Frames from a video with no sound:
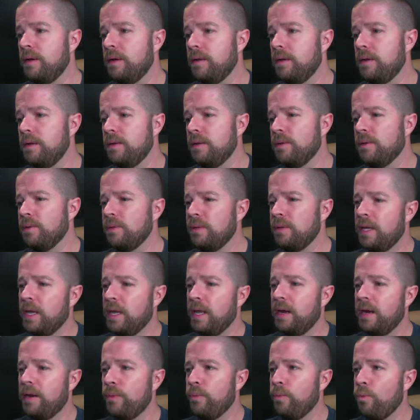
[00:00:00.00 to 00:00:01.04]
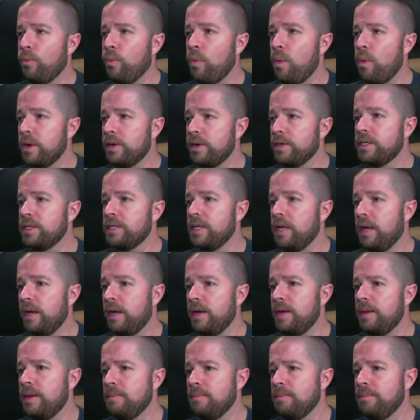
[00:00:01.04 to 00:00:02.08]
you only get it one
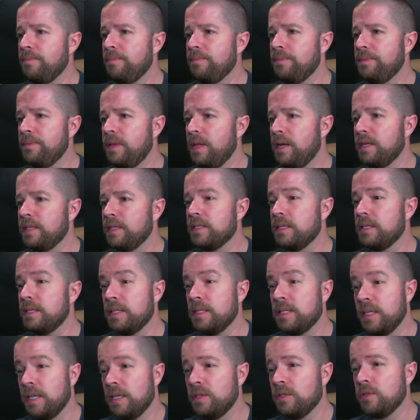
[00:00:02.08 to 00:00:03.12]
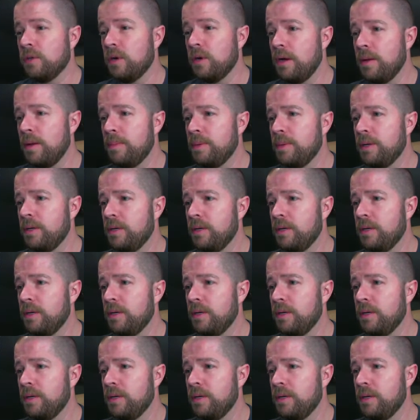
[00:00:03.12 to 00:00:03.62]
time, and it's a 6-drop.